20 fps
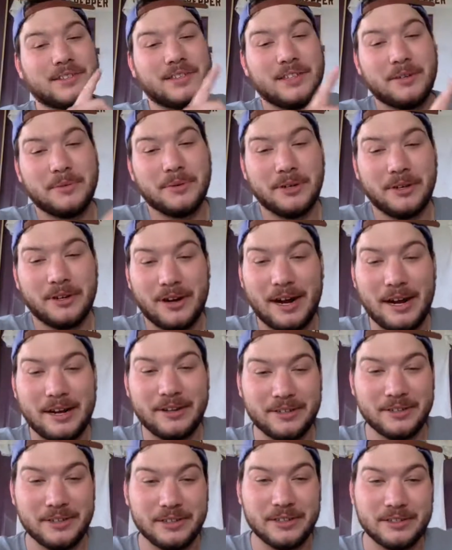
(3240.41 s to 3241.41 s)
see where your
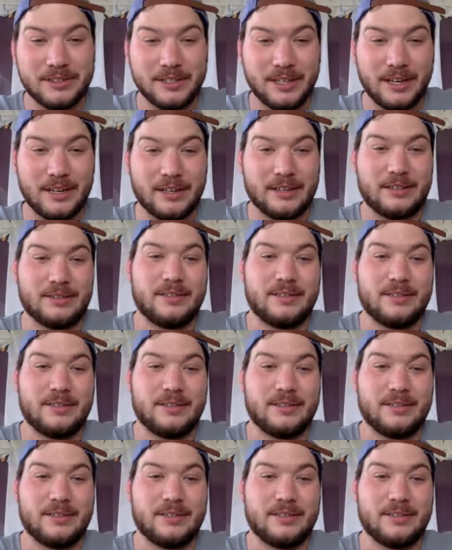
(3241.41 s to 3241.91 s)
angle is. Yeah.